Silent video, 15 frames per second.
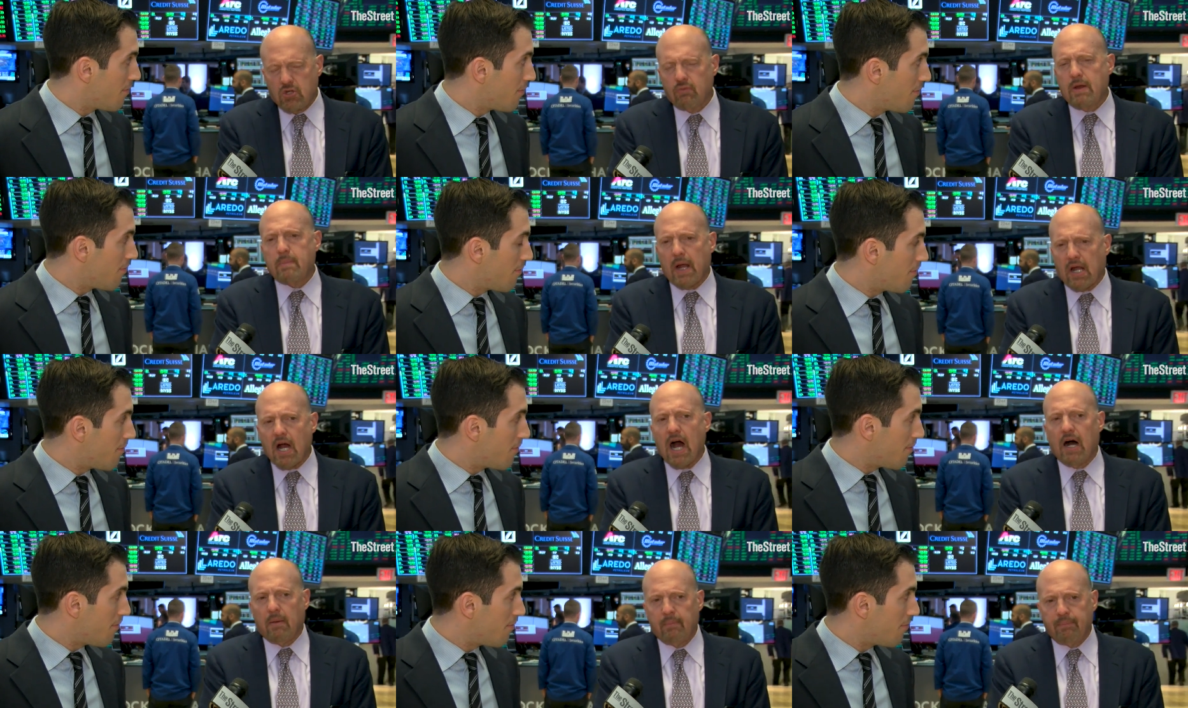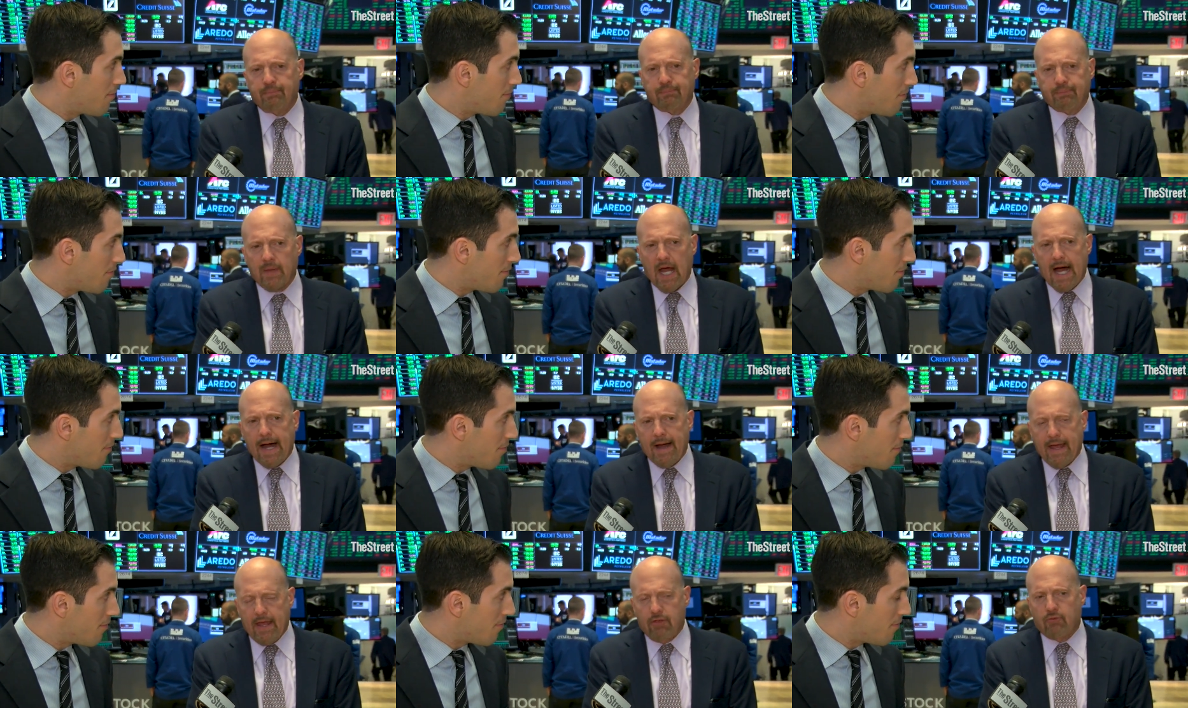Speaker 1: should read my column.
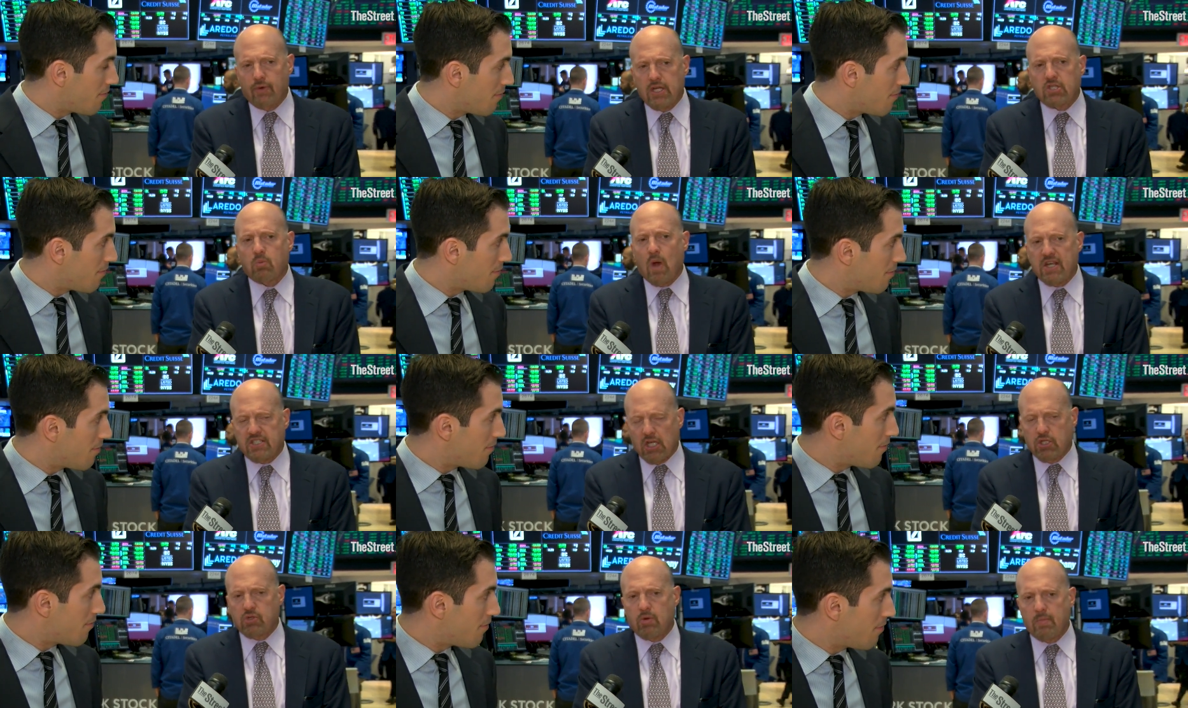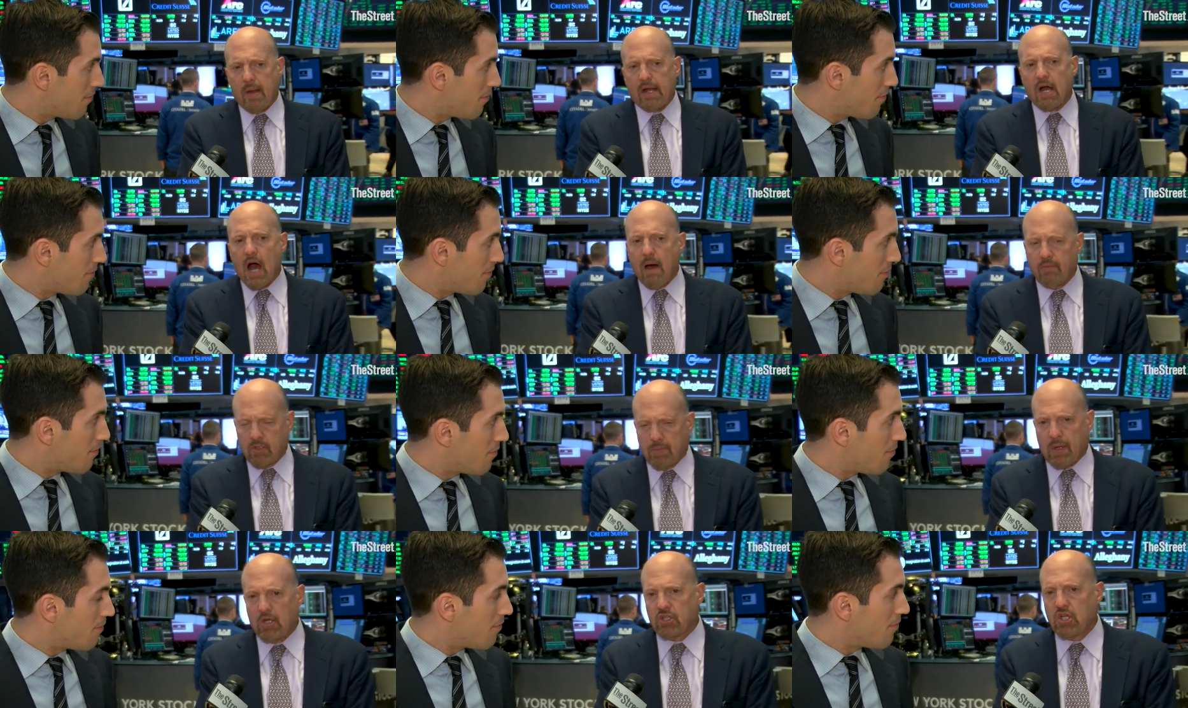Uh, and the reason why I say you should read my column
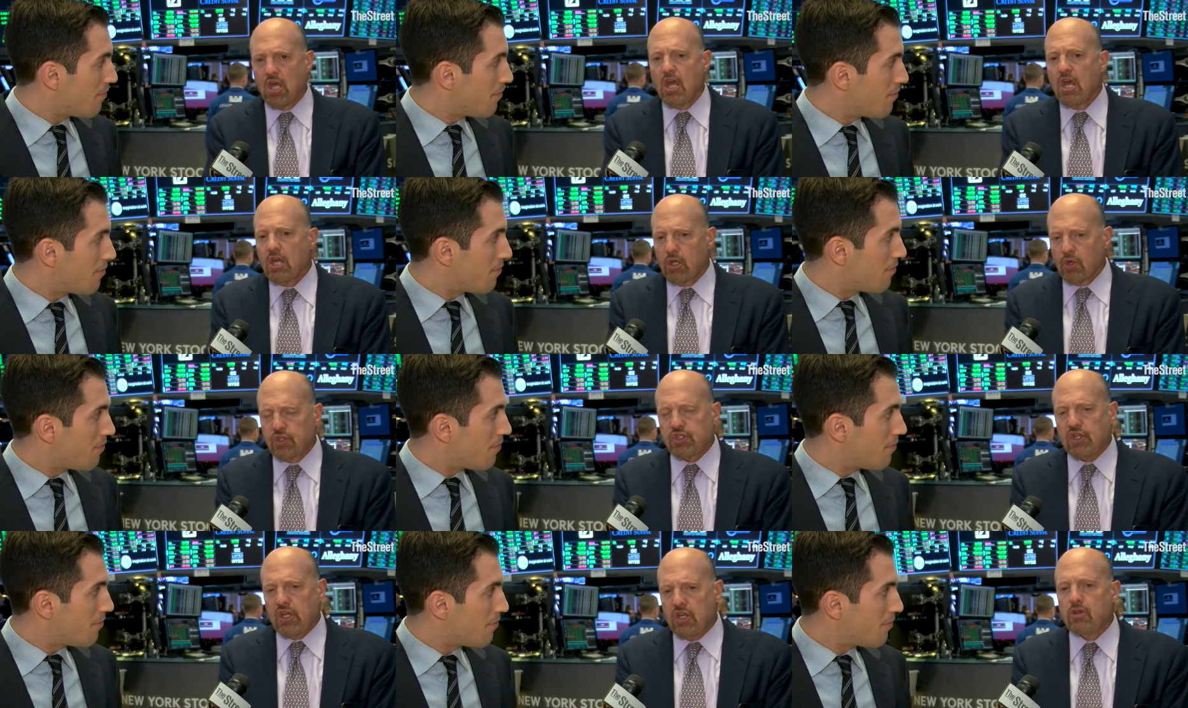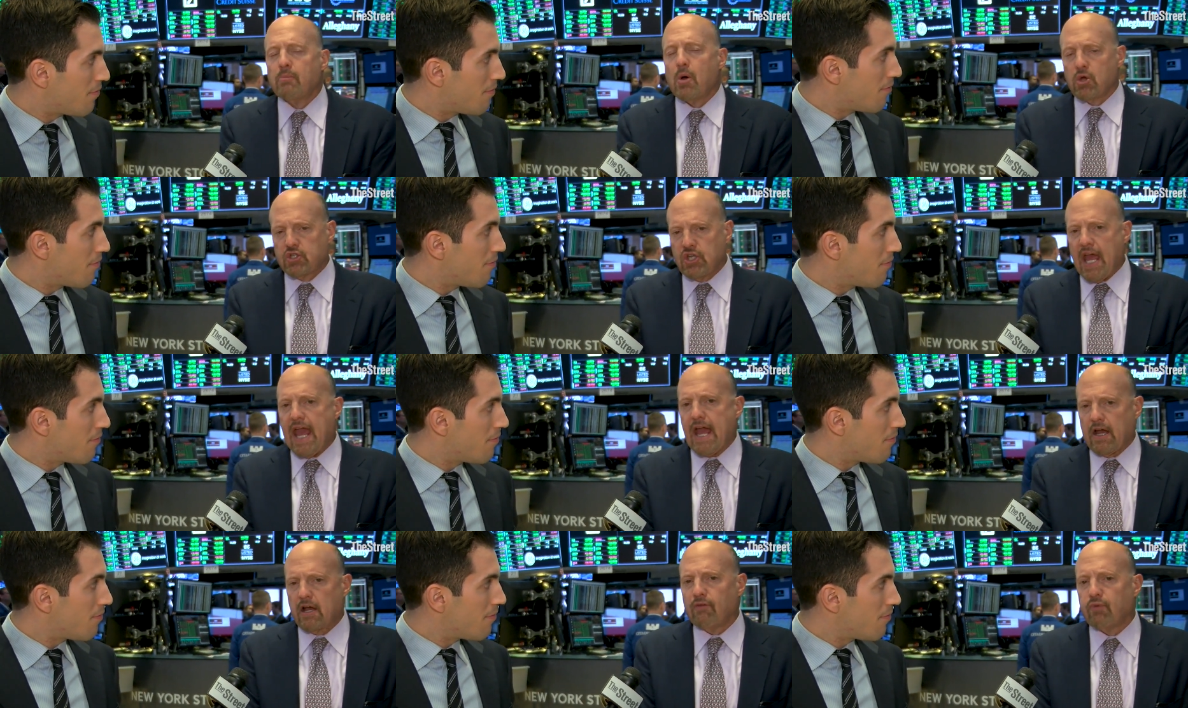is because you'll see the
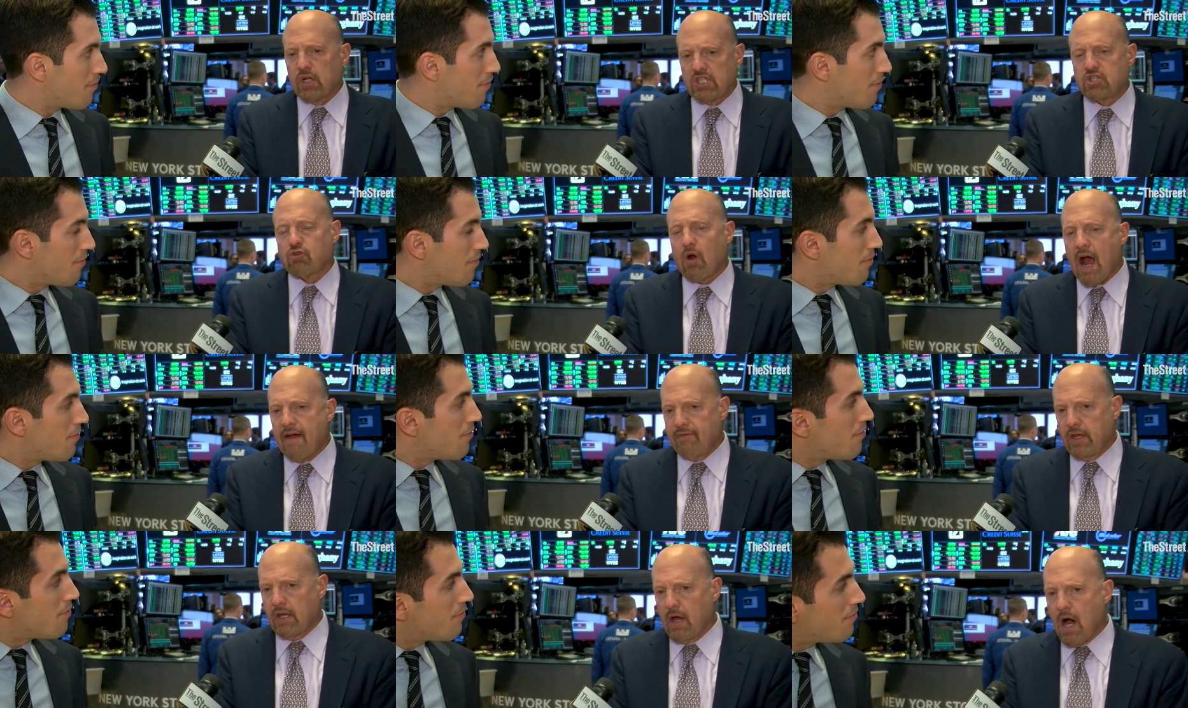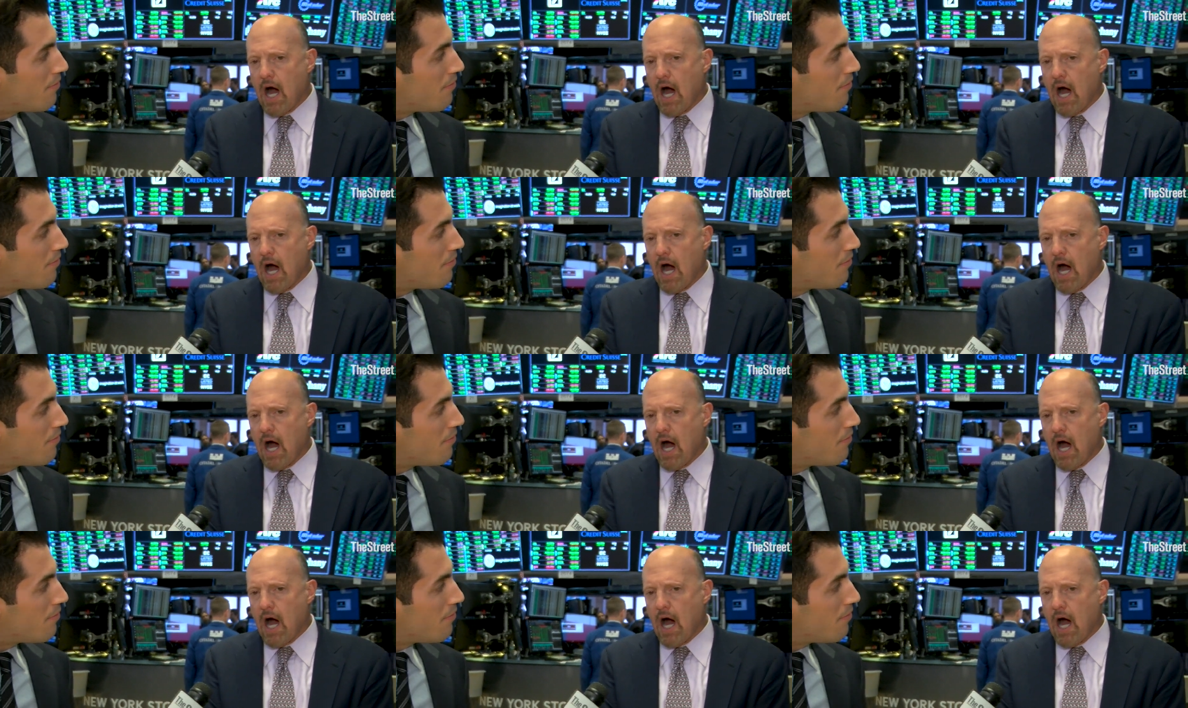mosaic of what's driving